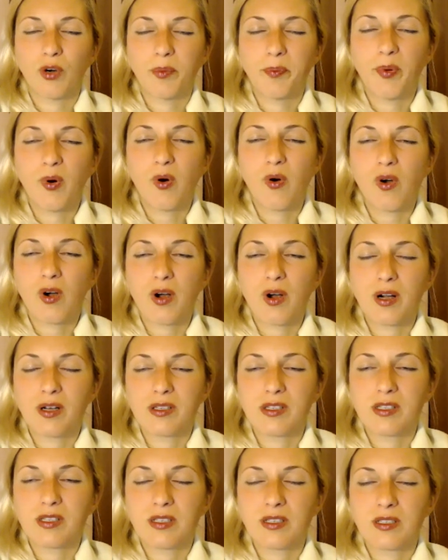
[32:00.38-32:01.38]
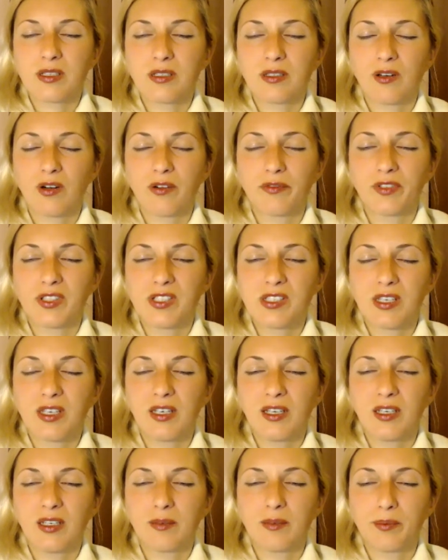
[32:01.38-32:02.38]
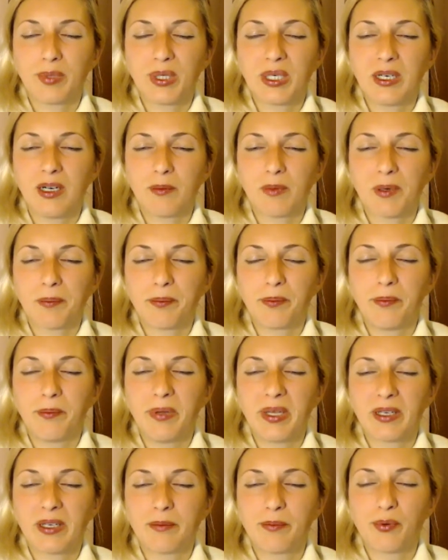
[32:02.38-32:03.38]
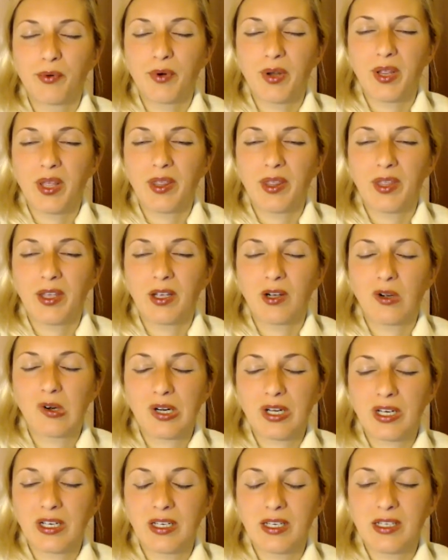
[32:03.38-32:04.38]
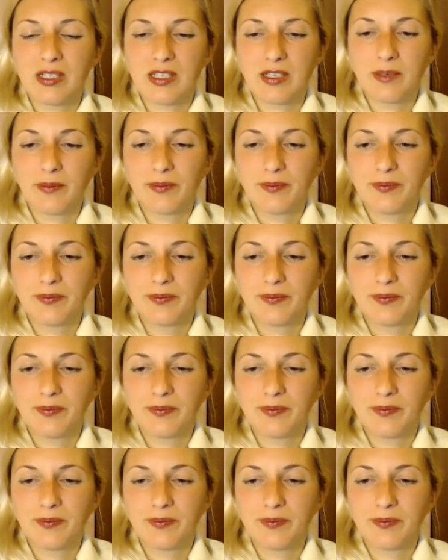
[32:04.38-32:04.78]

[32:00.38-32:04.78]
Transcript: pores of the skin become a big breathing organism.